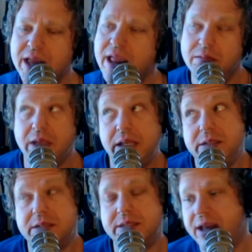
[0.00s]
That doesn't
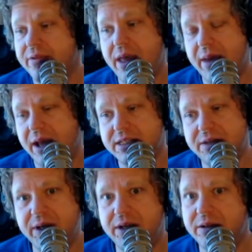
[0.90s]
sound that bad to
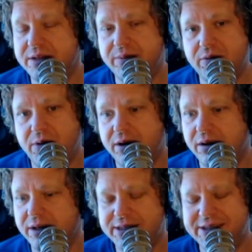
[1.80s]
me, to be quite
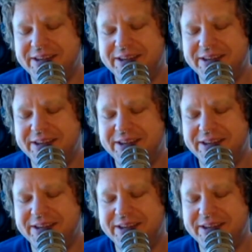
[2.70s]
honest.